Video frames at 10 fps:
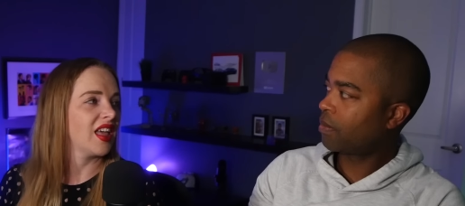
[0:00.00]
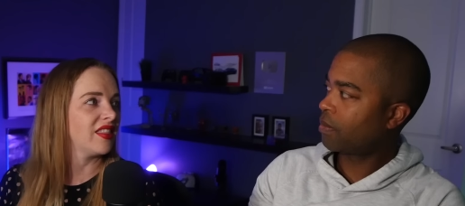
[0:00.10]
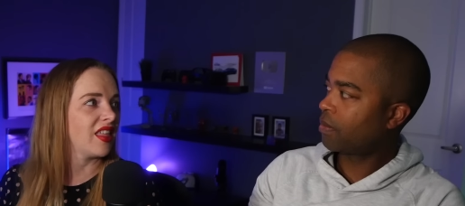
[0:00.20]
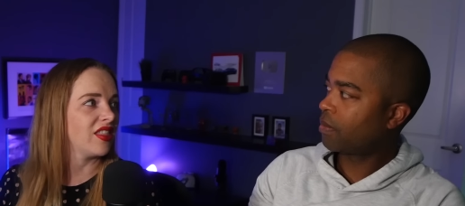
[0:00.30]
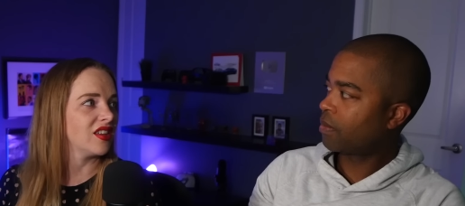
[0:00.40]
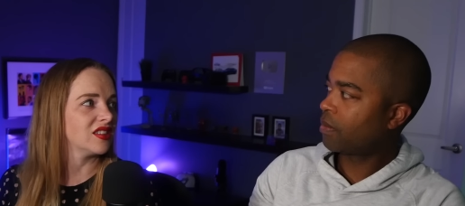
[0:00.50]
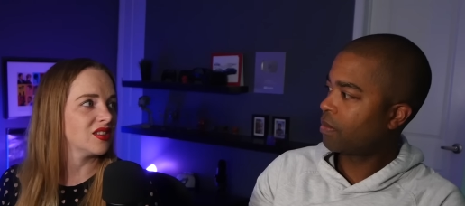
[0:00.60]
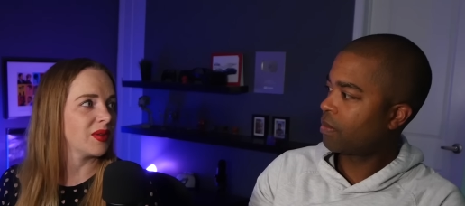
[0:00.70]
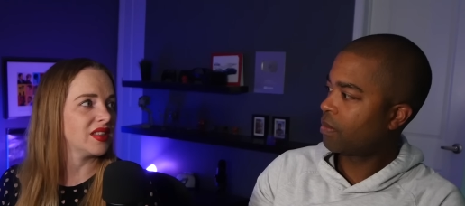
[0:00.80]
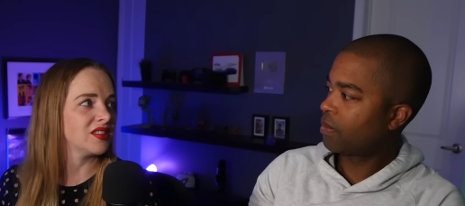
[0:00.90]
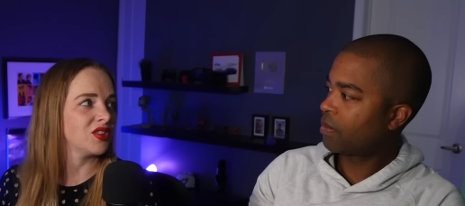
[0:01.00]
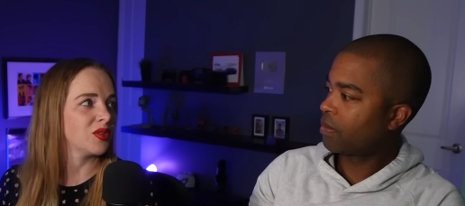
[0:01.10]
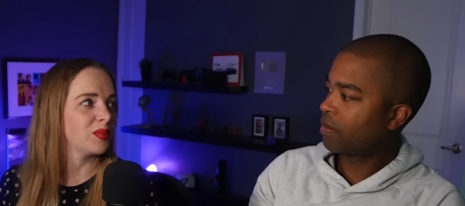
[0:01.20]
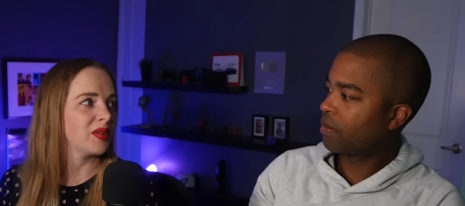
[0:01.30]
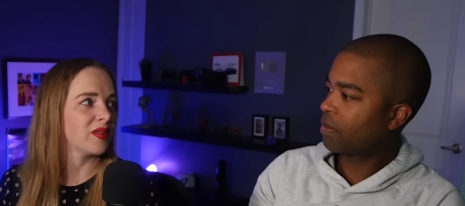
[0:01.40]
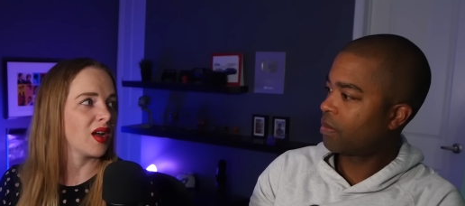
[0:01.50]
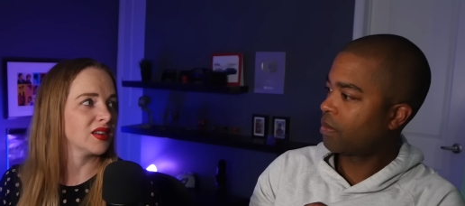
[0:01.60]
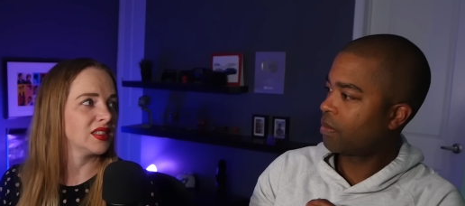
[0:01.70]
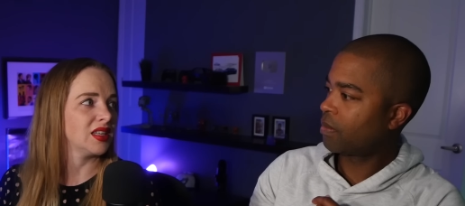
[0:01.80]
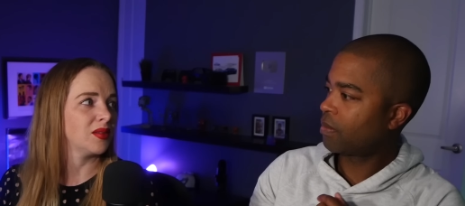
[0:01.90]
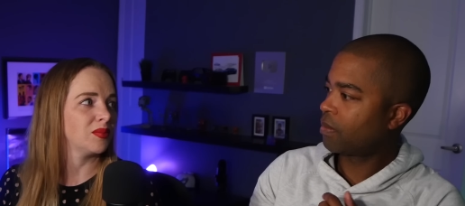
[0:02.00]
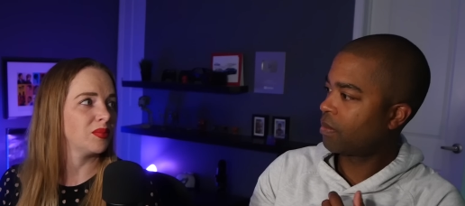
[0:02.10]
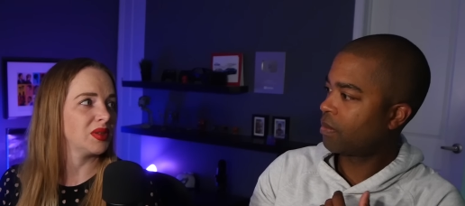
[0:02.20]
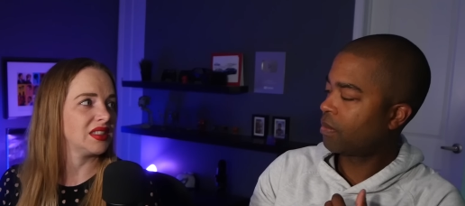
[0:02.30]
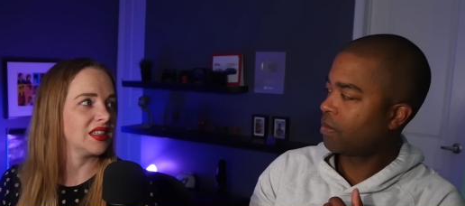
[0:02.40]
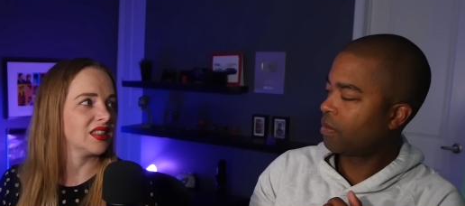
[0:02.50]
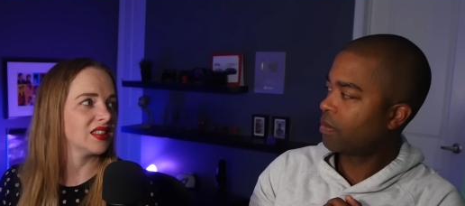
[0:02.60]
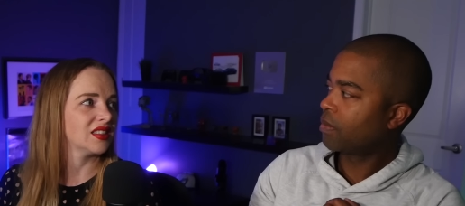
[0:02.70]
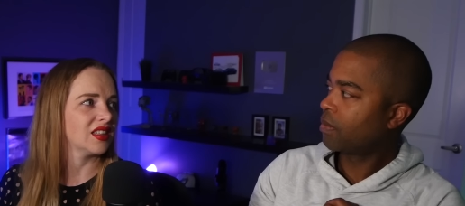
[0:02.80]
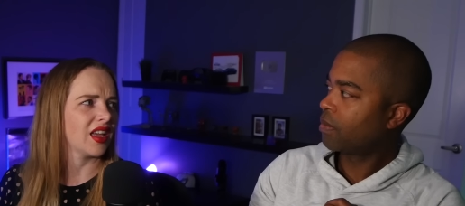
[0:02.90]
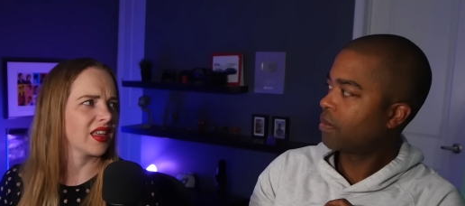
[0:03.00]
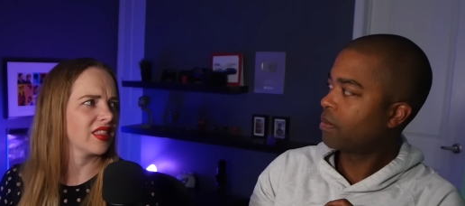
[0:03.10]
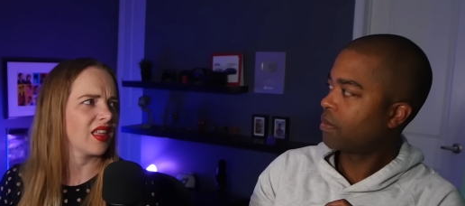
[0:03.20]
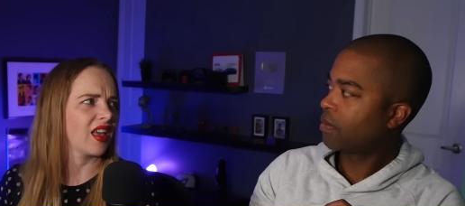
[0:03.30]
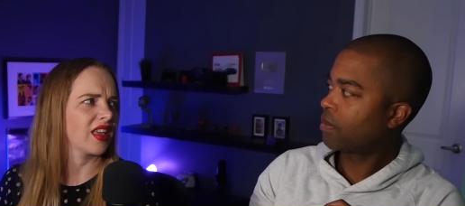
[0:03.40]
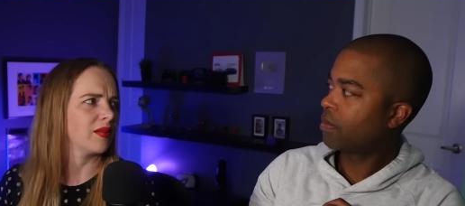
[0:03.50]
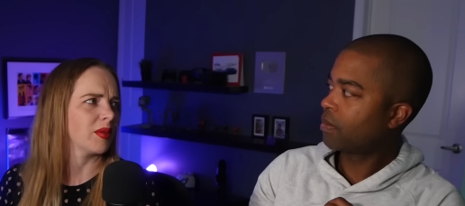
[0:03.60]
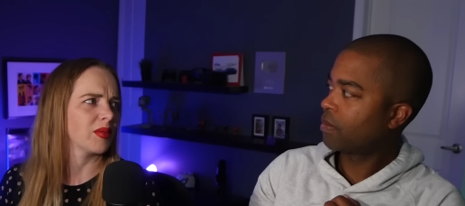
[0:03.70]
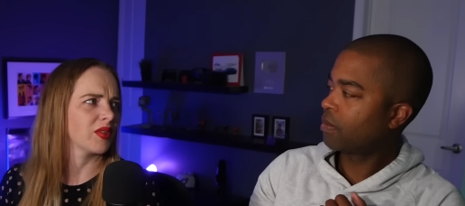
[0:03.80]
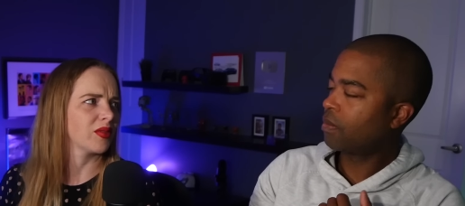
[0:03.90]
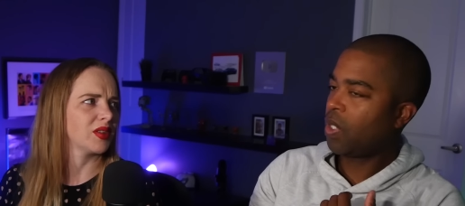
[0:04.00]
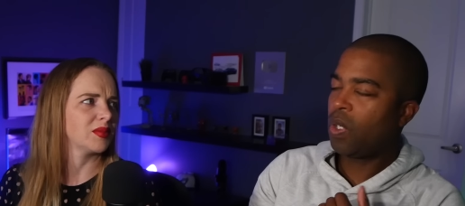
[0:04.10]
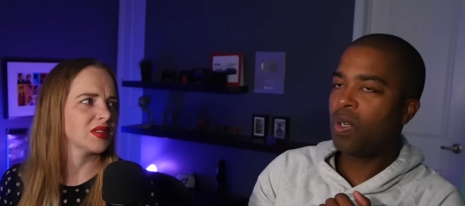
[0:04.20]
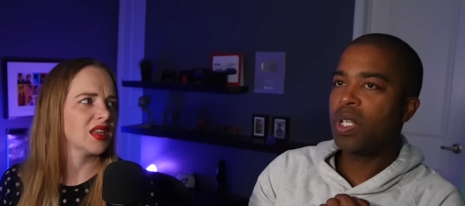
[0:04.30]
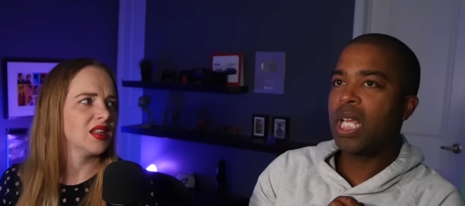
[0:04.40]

Speaker 1: And then the twins, you know, Pavarti and Patil. I I can't remember their full names. Oh,